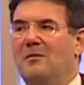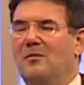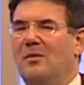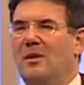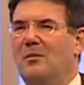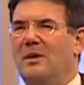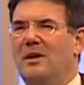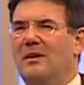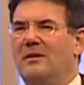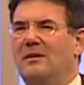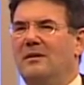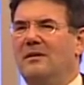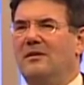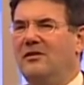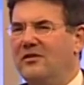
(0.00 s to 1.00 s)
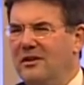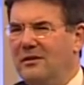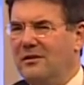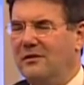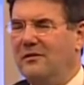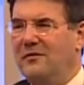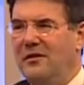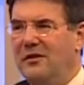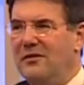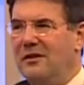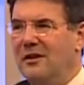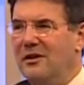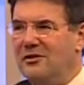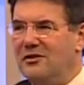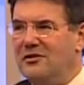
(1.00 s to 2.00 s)
Well, we're still the 5th
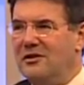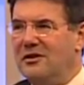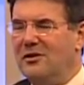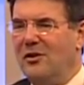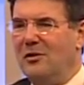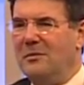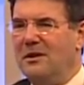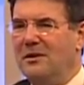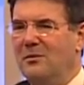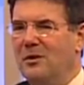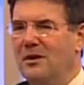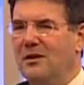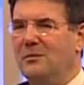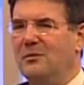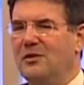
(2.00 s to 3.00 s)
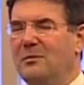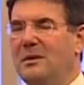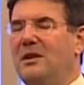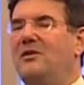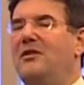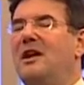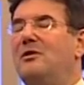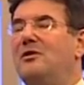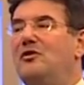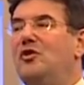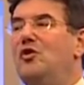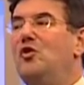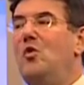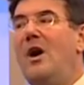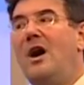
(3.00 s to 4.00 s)
largest economy in the world, which means there are
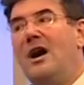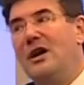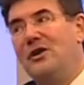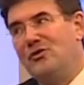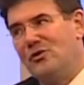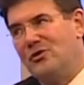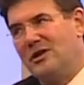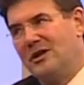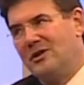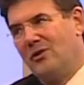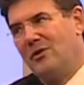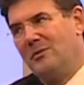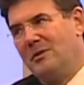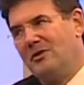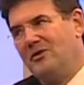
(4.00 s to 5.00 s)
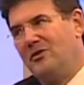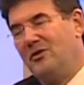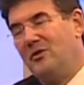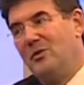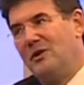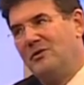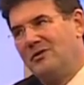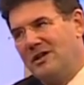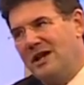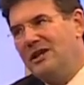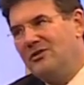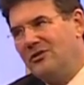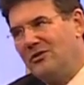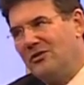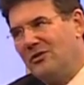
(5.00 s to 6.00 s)
200 economies, 200
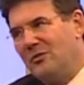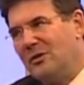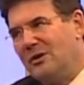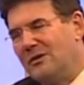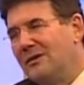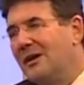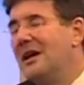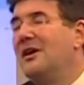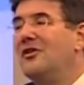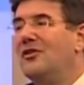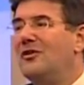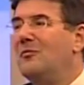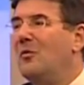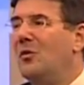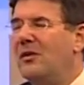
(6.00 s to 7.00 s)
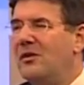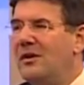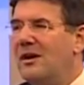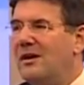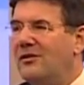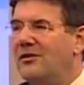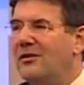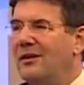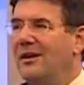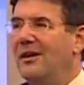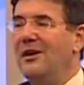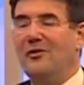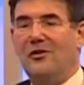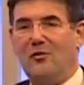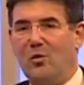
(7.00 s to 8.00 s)
nations in the world smaller than us.
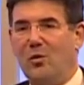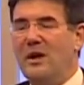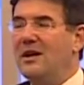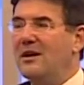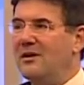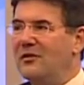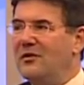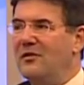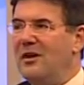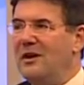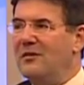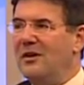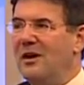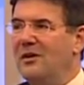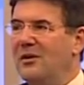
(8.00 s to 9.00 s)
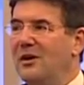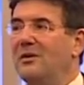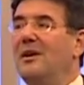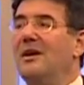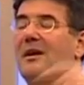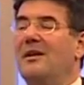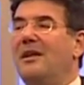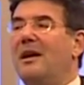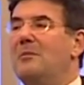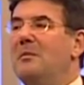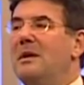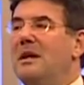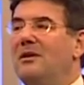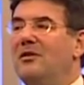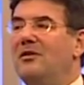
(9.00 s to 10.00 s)
So if we can't survive on our own, that
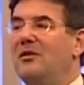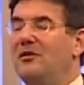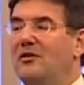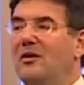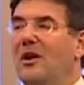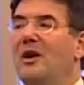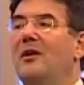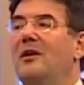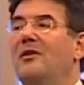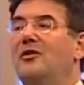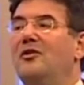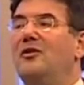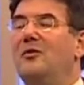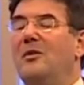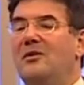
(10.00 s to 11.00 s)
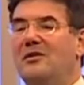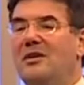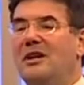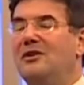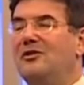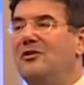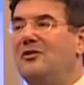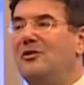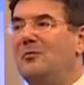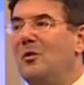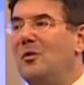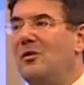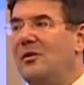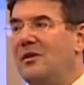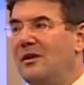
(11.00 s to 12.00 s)
means there's 200 nations
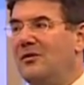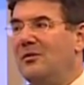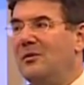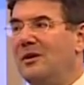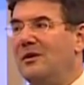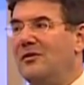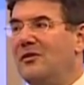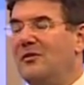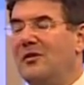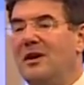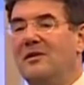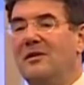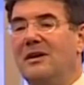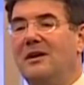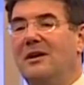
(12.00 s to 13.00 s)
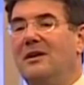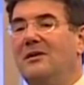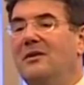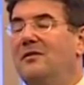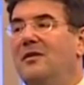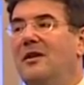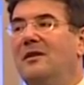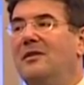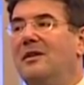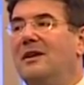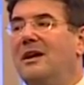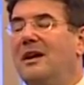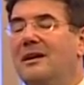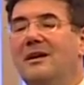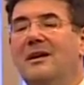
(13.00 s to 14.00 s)
smaller than us who can't survive, and only 5 that
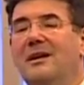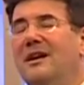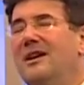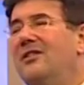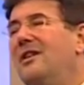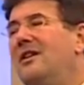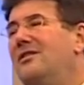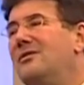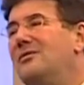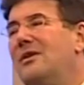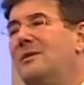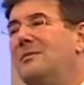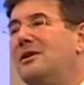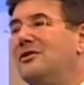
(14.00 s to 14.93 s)
can. And it's utter rubbish.